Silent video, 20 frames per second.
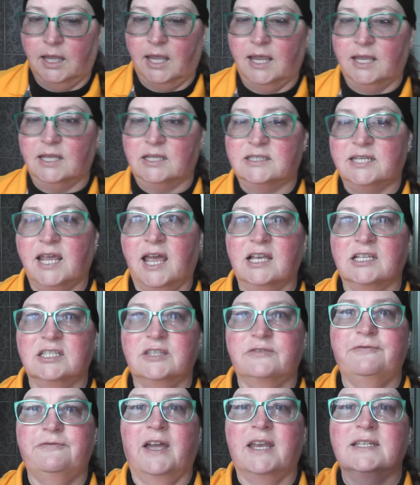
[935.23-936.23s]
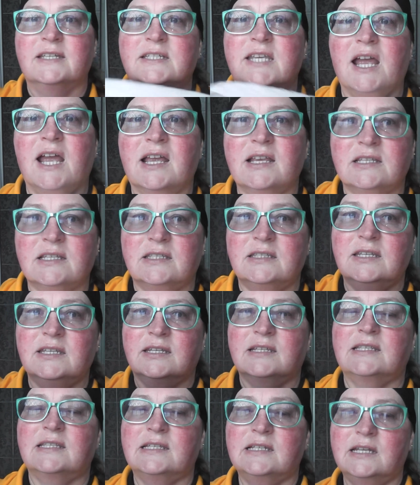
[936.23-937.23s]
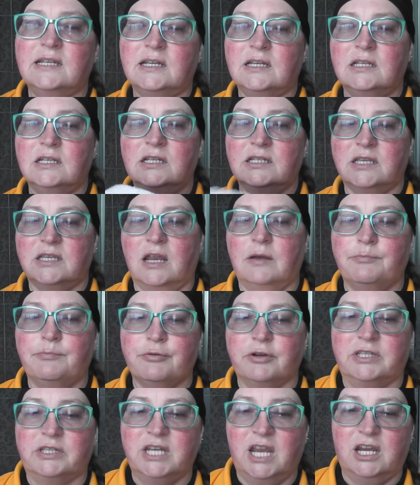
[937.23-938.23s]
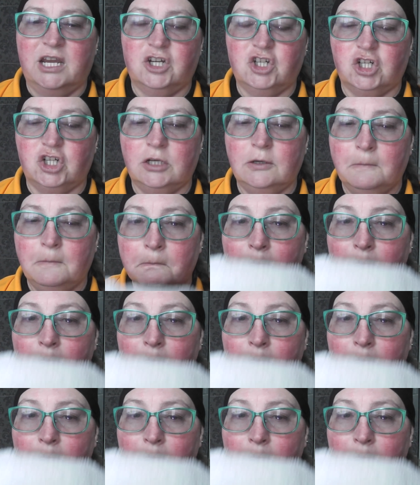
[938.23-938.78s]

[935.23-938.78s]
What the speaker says: It has fantastic slickness and protection.